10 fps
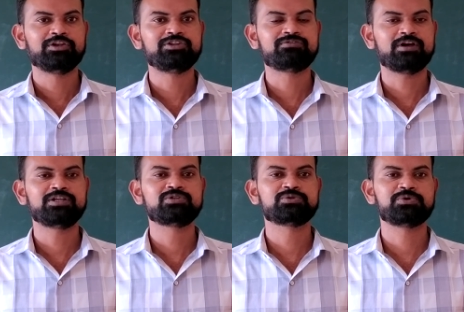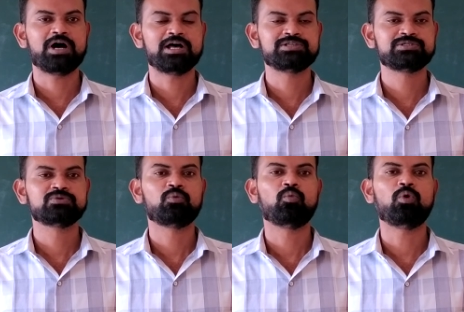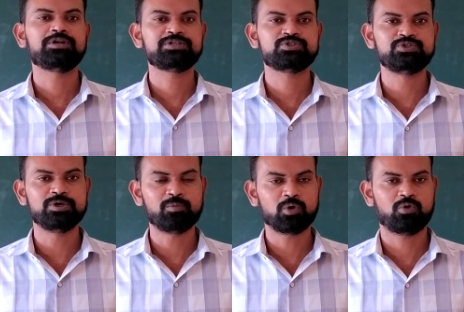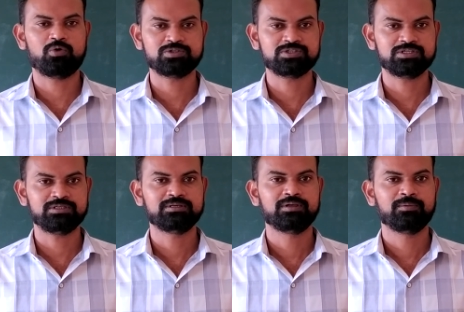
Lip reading: defined to us what is democracy.